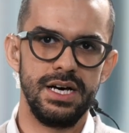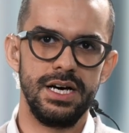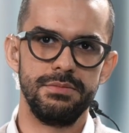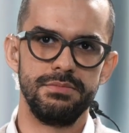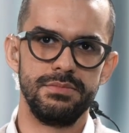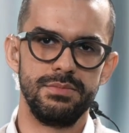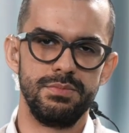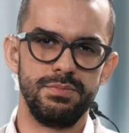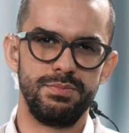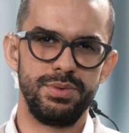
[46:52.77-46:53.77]

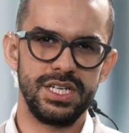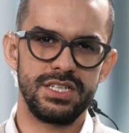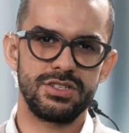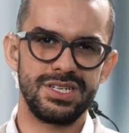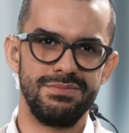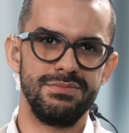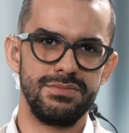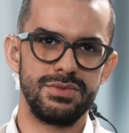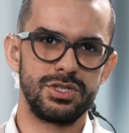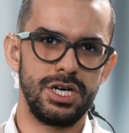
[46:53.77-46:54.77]
But some